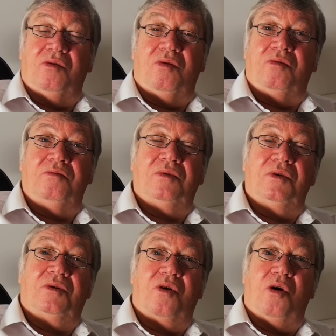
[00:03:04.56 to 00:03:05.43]
or
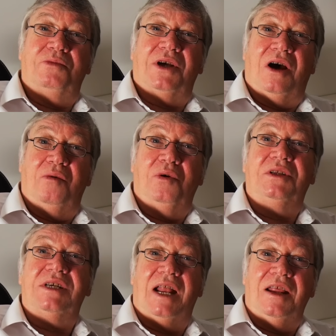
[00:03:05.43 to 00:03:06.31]
cropped, I will
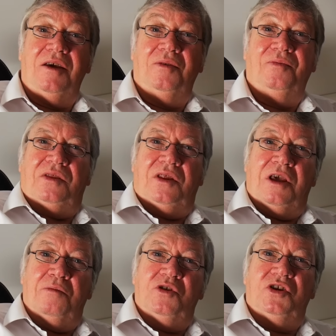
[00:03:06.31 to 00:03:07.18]
tell you.
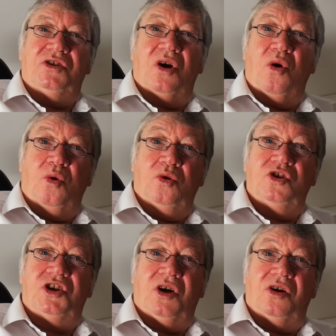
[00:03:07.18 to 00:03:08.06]
The images are all
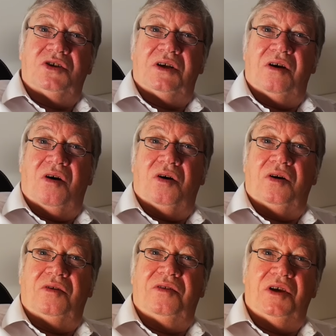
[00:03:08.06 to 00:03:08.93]
shot
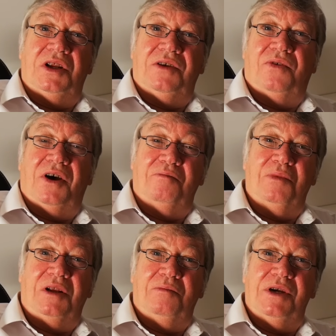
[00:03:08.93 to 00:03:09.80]
on
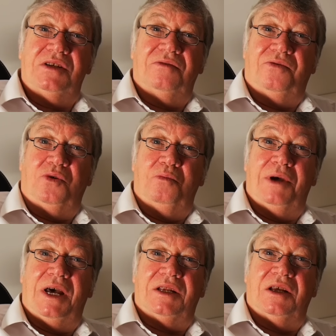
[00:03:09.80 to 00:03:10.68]
35mm
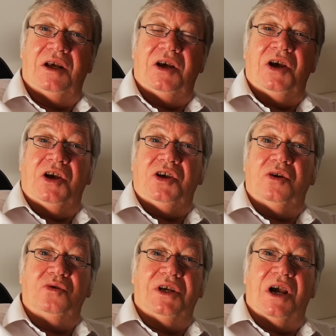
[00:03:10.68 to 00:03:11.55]
format
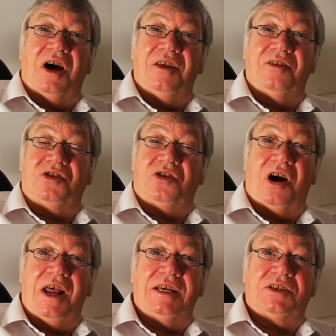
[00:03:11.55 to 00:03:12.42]
using either
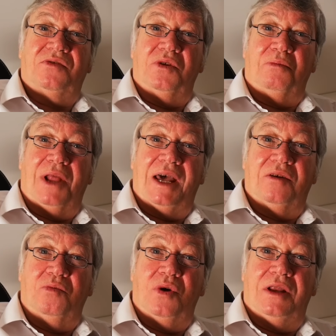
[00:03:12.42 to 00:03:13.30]
Tri-X for the black
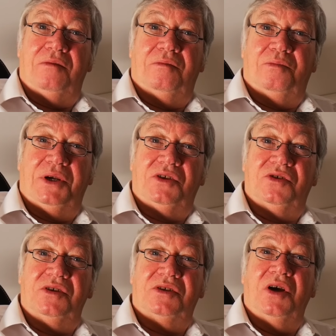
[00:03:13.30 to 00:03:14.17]
and white
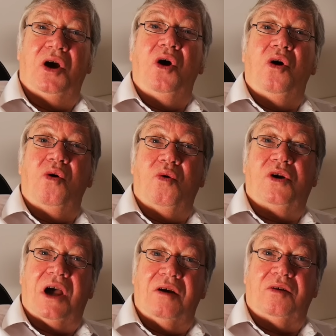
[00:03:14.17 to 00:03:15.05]
pictures
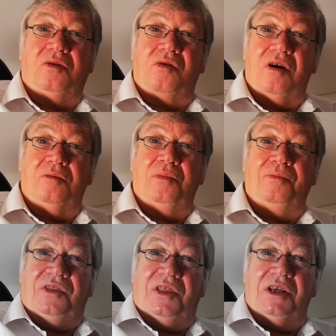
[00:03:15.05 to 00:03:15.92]
or Kodachrome.
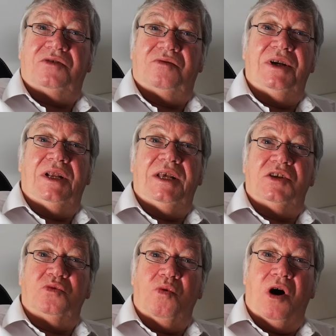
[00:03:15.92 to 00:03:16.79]
This really
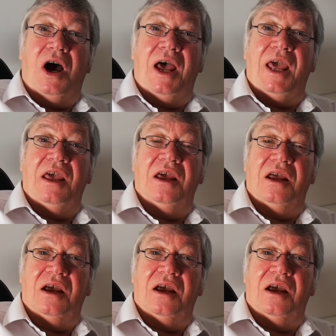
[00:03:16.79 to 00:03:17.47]
is why